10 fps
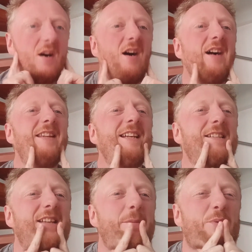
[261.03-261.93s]
I think it's
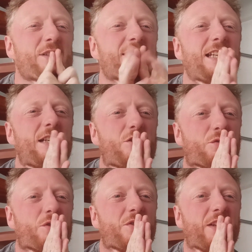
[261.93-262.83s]
like
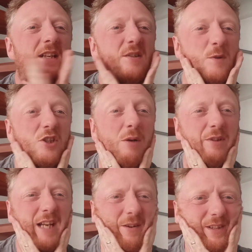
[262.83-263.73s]
procedural things, which I would
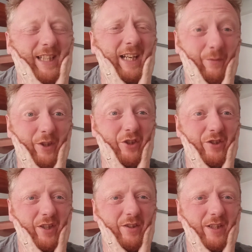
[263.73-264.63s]
count languages
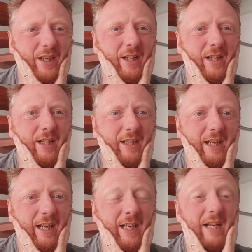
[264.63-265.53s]
under.
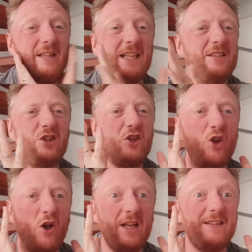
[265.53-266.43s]
Yeah, things that
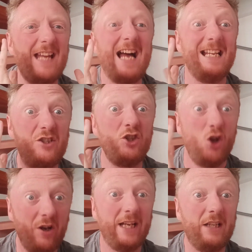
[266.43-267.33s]
knowledge that is
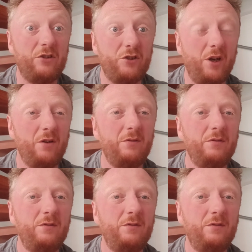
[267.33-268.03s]
knowledge. No,